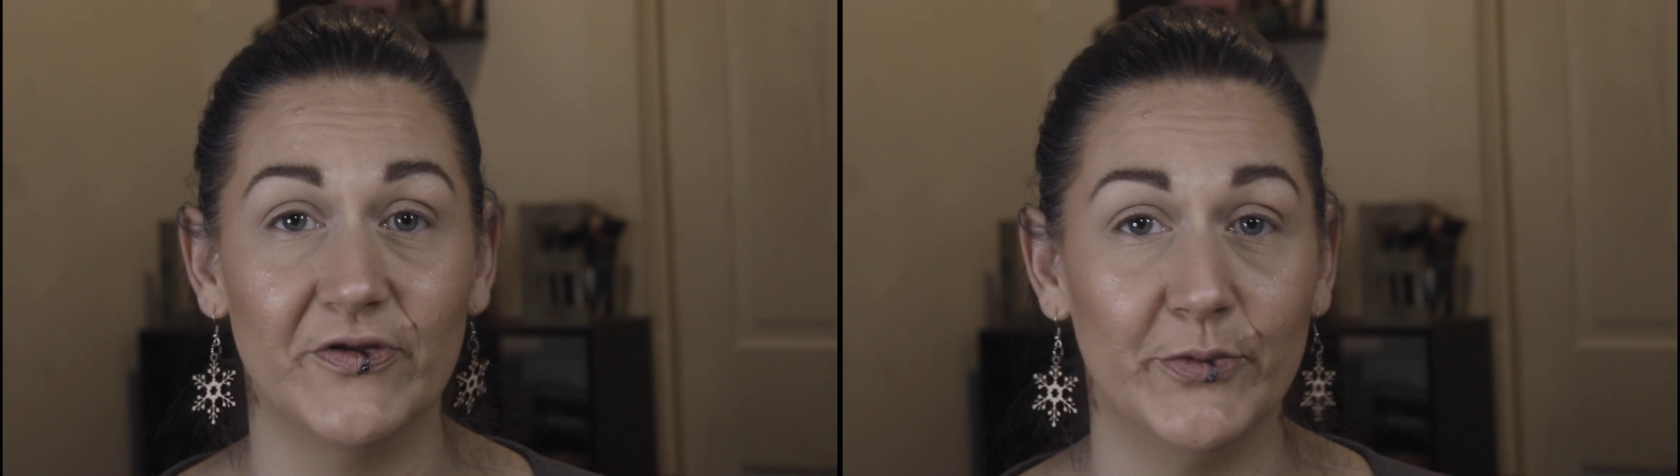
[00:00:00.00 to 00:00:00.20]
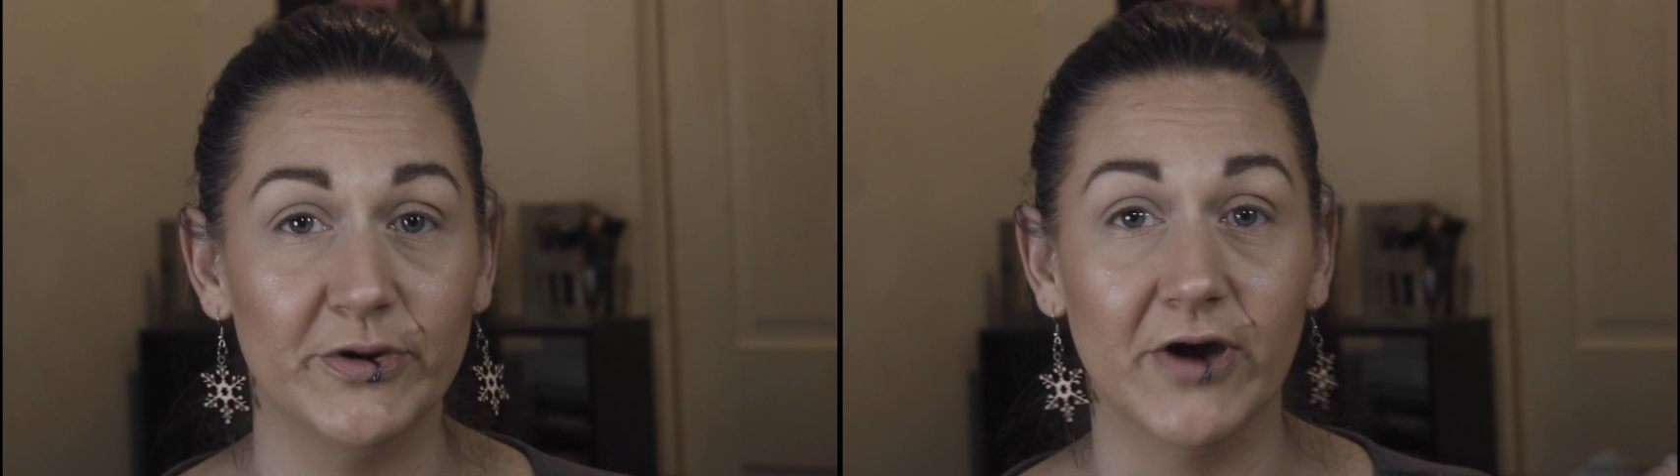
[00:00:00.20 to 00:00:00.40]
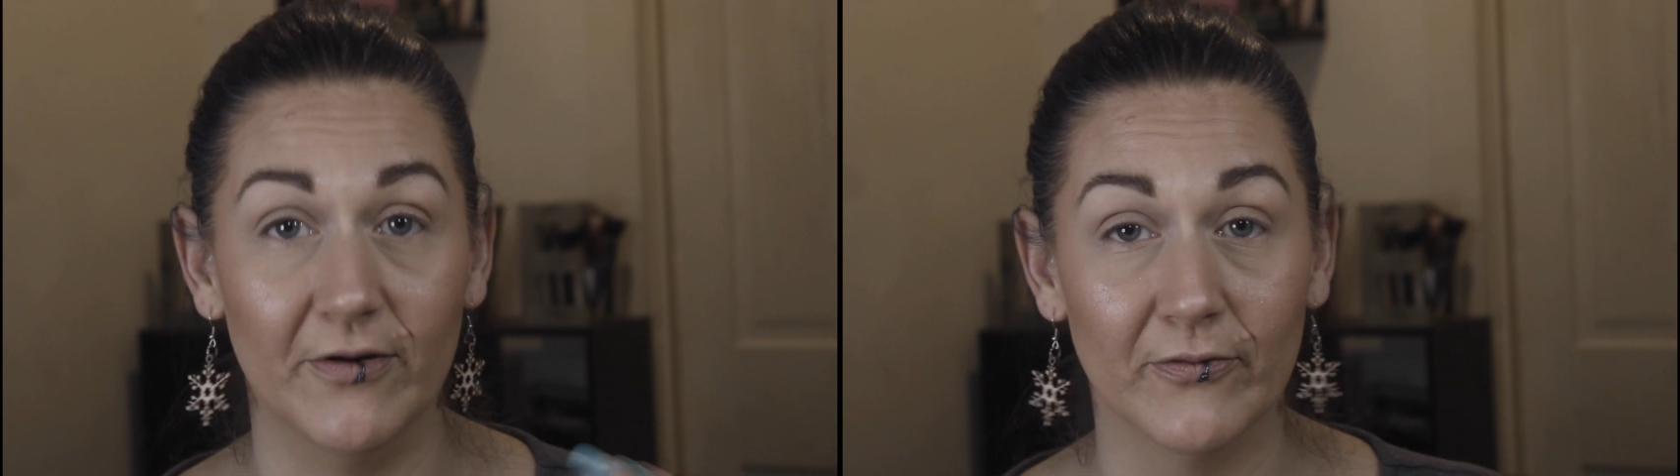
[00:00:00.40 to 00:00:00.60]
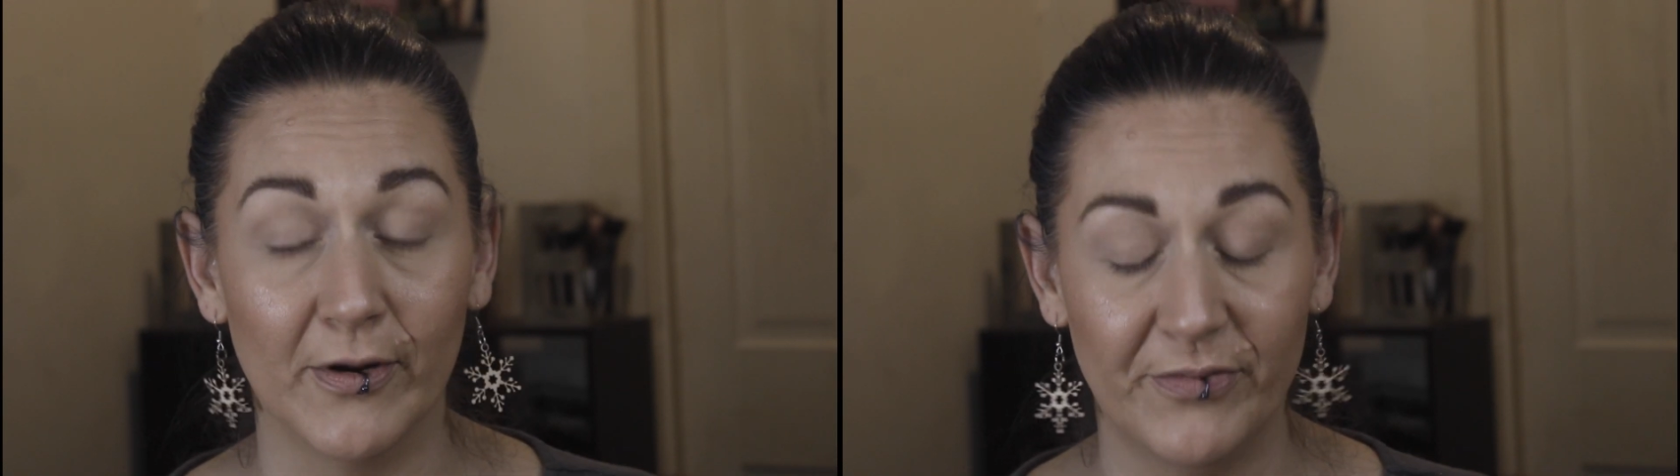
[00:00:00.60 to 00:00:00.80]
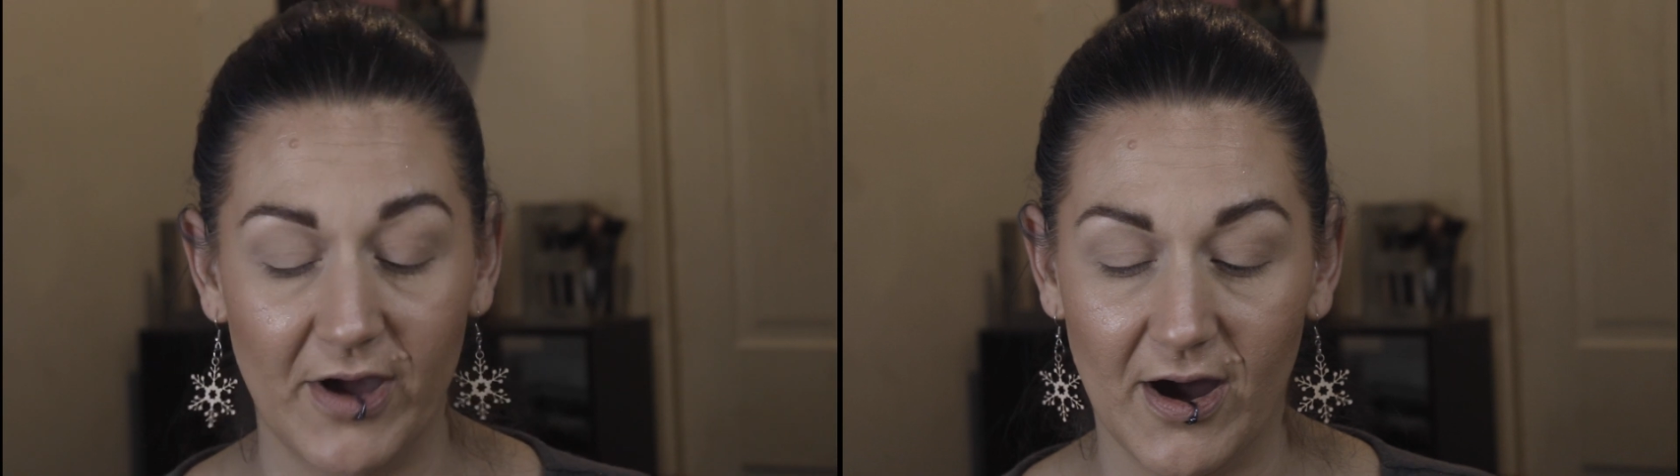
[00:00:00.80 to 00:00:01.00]
that would
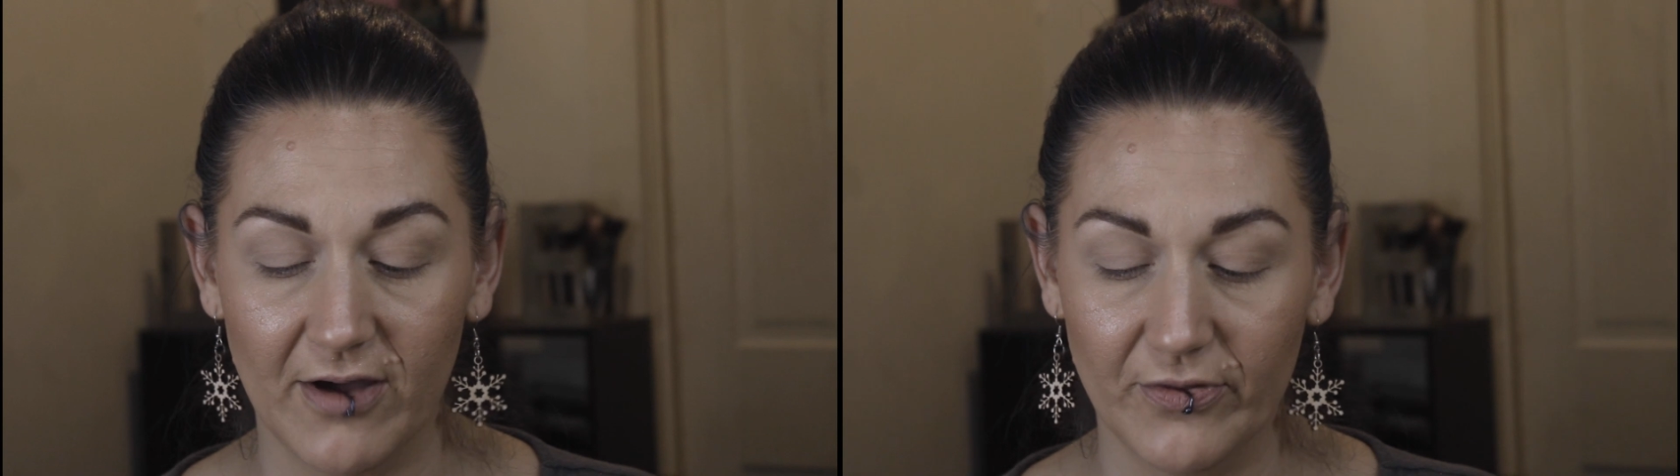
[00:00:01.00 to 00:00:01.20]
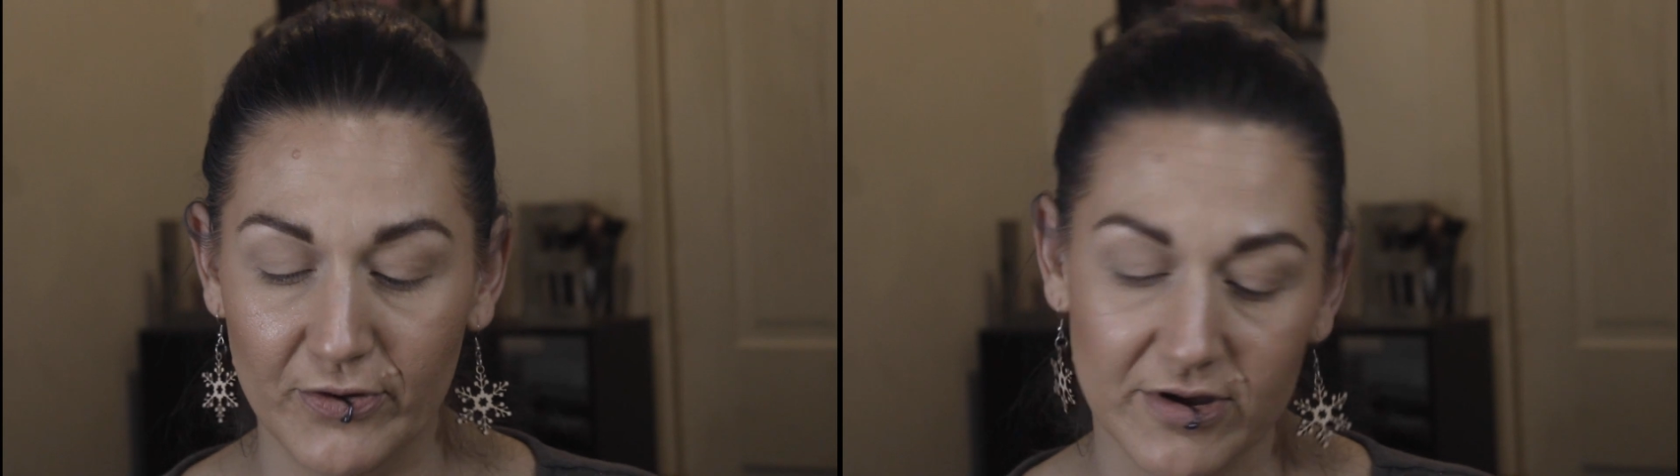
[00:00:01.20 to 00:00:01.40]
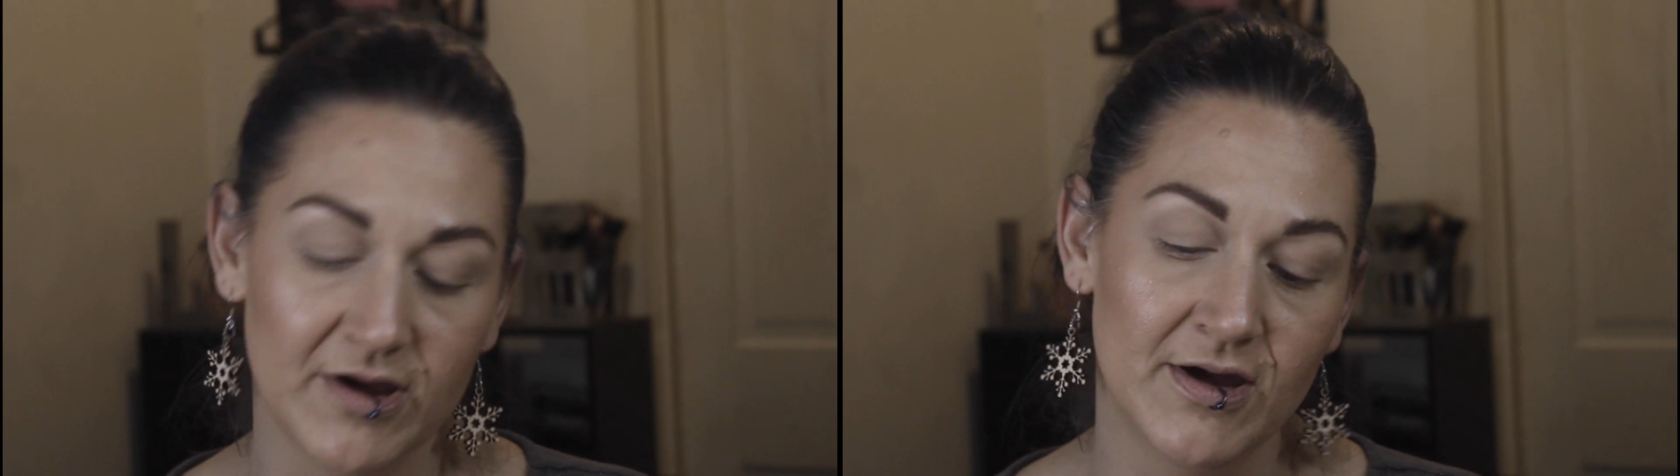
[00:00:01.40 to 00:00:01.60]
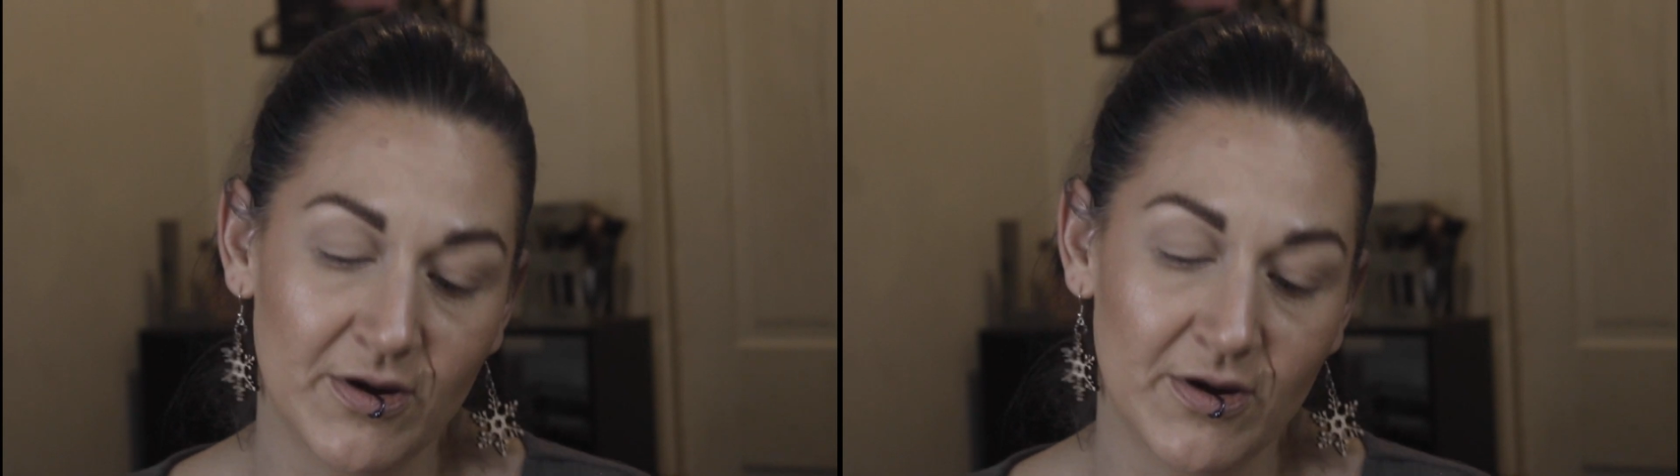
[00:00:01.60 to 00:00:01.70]
cover up the eye look.